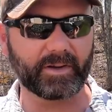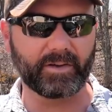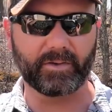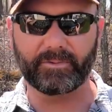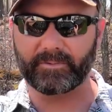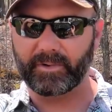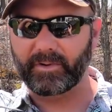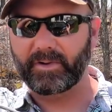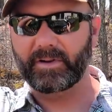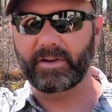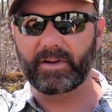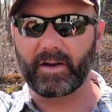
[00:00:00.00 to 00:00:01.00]
to go through
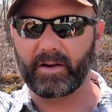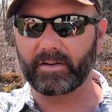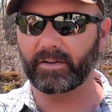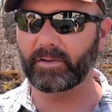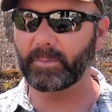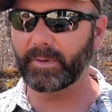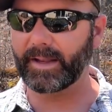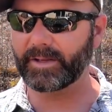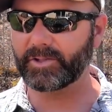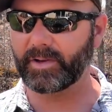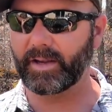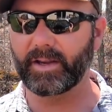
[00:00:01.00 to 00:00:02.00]
our little
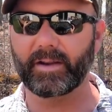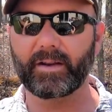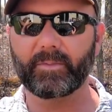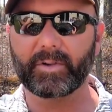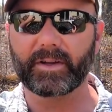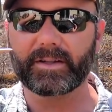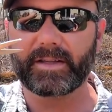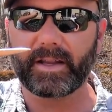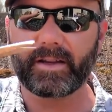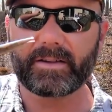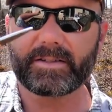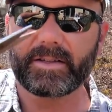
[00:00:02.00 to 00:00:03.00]
plant tray here, and we're going to
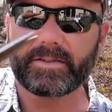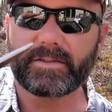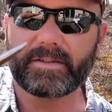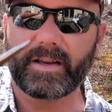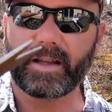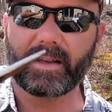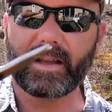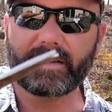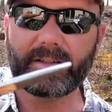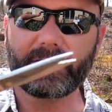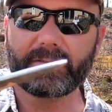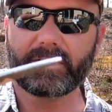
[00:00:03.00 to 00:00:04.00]
take our scissors, and I like
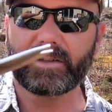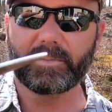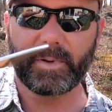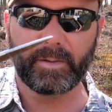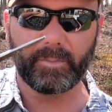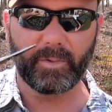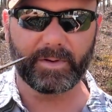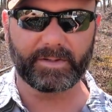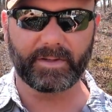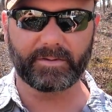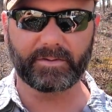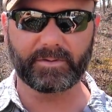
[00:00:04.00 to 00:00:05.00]
to use these pinpoint
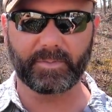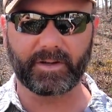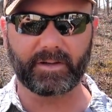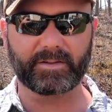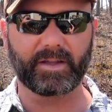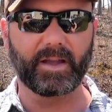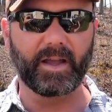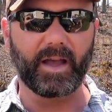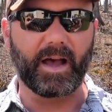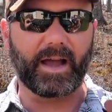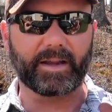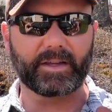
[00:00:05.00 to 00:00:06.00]
scissors because
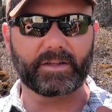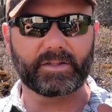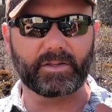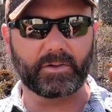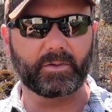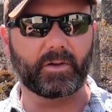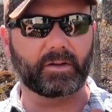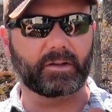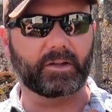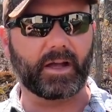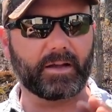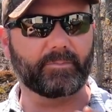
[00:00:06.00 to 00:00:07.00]
I can do a
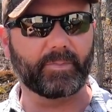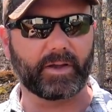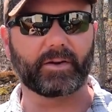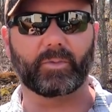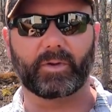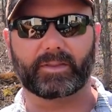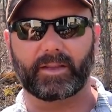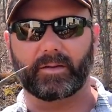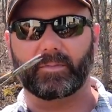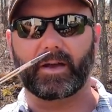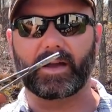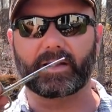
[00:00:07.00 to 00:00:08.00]
lot better with
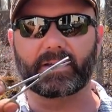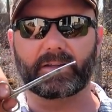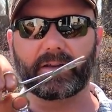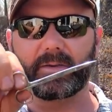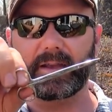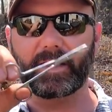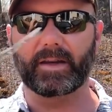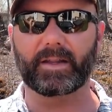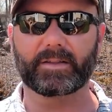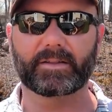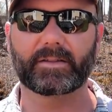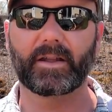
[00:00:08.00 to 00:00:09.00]
them. I can go in
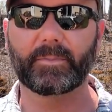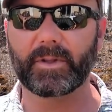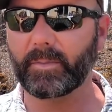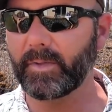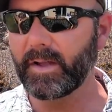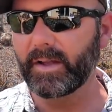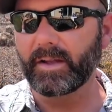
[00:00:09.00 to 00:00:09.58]
and snip them